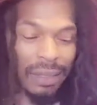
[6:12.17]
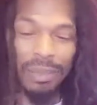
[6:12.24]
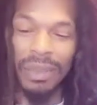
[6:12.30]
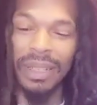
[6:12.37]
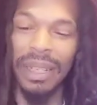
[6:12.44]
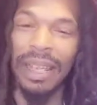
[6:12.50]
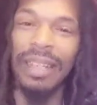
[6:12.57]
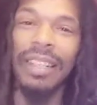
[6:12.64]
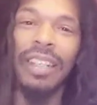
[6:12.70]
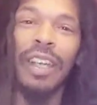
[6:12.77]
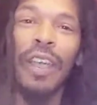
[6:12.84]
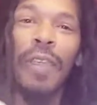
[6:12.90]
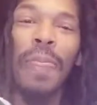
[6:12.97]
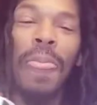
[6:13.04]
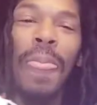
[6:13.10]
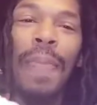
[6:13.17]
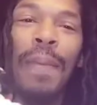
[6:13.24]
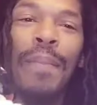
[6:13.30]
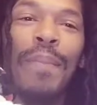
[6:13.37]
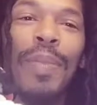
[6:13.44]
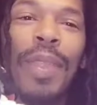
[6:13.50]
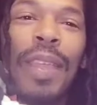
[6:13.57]
I'm telling you.
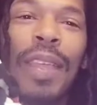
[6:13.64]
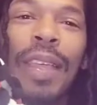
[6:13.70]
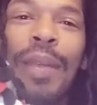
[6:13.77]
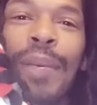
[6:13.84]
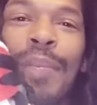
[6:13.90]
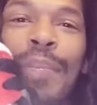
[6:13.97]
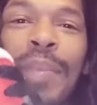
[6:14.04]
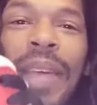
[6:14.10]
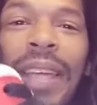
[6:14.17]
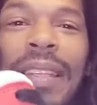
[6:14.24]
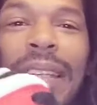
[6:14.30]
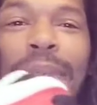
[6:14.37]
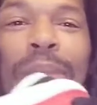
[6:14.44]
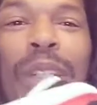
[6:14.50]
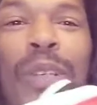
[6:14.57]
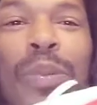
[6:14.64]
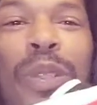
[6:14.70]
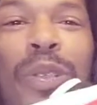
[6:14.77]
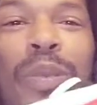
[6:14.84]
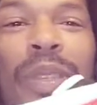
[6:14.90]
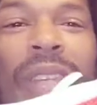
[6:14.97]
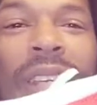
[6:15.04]
Man, let me know
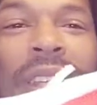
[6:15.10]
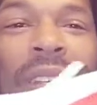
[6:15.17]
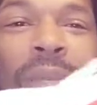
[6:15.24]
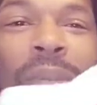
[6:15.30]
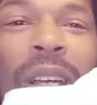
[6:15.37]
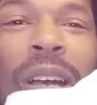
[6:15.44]
what you think in them